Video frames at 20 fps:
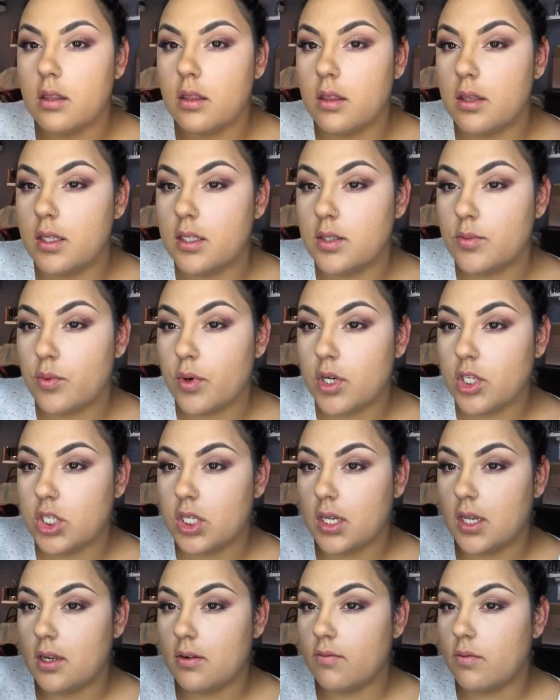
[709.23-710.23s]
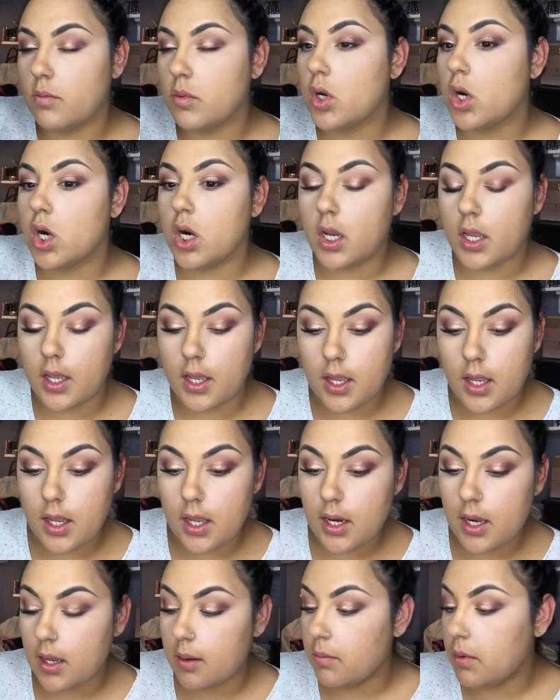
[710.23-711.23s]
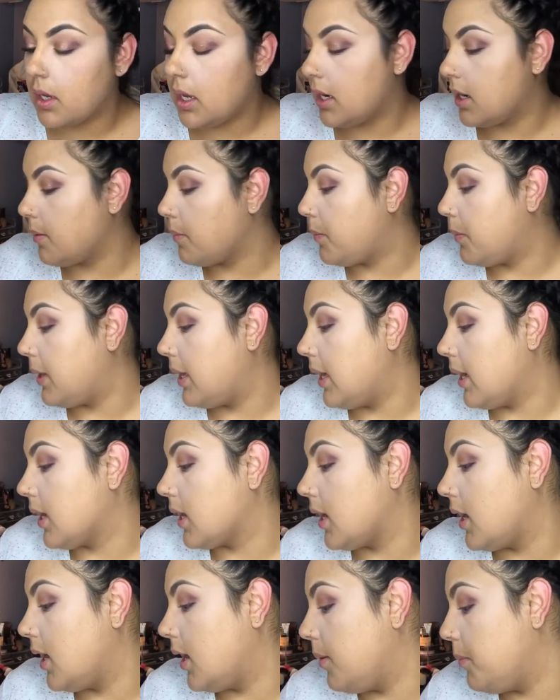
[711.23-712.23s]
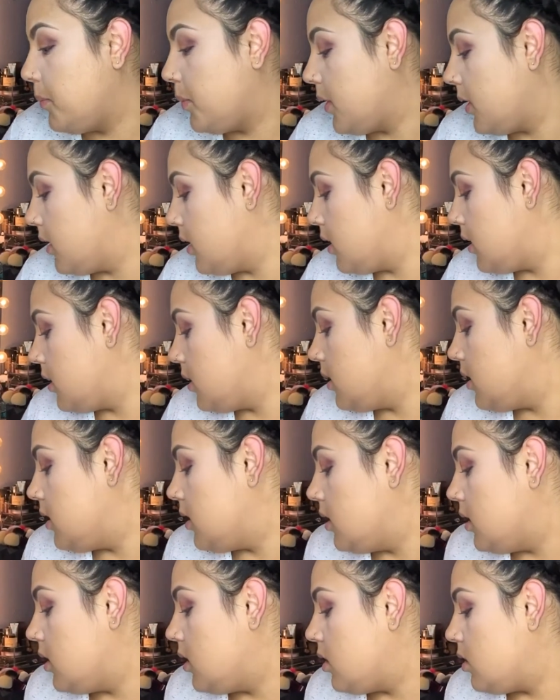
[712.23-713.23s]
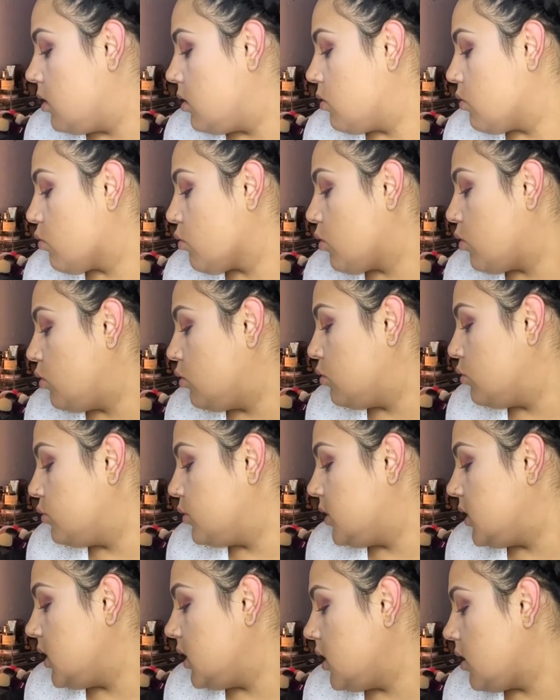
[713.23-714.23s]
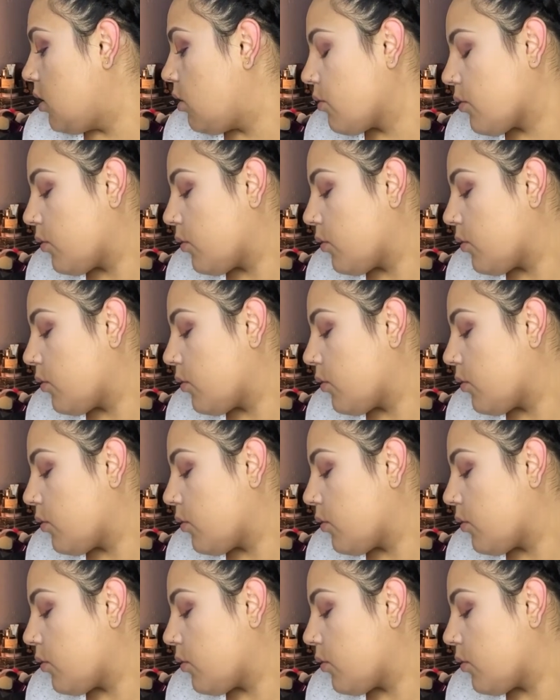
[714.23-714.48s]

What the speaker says: this brush again from Target, and I'm gonna pick up Rose. And